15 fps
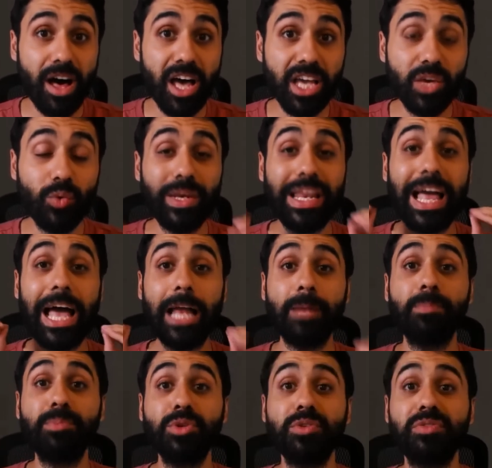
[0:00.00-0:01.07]
will help
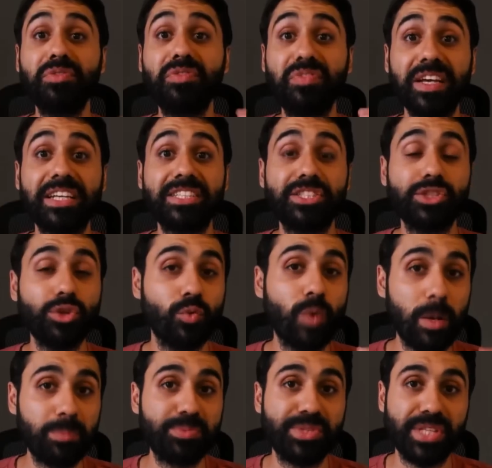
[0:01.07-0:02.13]
you fix your
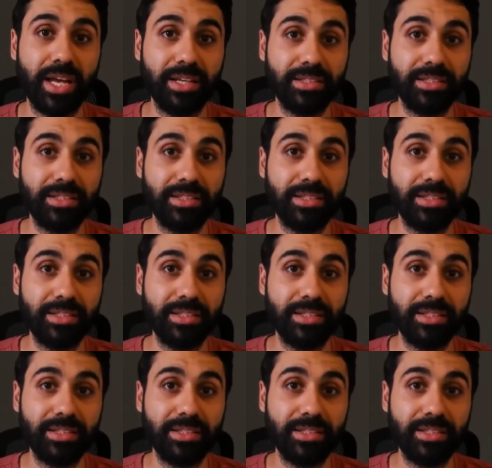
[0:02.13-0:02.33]
website